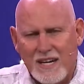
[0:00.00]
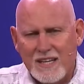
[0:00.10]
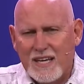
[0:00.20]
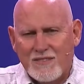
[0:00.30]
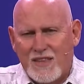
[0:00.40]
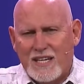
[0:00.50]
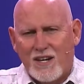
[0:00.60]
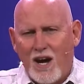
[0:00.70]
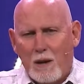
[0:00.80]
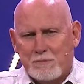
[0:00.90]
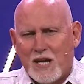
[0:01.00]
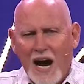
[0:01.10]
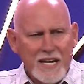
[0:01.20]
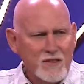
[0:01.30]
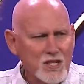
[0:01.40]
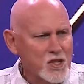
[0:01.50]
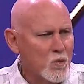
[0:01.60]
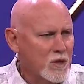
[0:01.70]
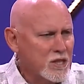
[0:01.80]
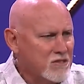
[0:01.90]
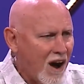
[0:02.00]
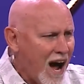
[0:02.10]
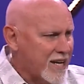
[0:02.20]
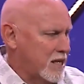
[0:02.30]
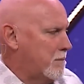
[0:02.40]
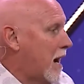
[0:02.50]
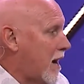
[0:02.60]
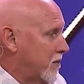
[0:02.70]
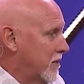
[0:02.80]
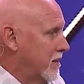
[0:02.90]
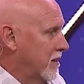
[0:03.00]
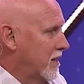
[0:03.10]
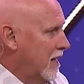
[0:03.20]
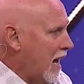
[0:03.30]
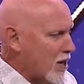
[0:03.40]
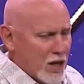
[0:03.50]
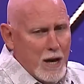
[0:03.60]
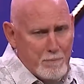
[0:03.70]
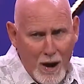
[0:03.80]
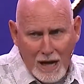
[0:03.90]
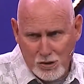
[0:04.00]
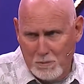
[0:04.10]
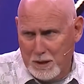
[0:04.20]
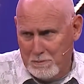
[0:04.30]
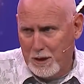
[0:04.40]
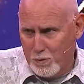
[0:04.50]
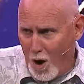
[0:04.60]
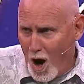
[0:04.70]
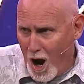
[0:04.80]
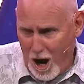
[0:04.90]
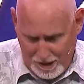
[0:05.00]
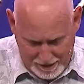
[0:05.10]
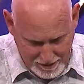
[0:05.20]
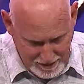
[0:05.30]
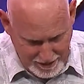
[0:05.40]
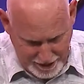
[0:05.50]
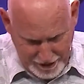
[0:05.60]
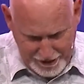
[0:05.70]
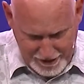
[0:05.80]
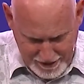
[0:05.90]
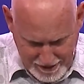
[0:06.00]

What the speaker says: They get all uptight, and they say, what are you talking about? How could I possibly be wrong here?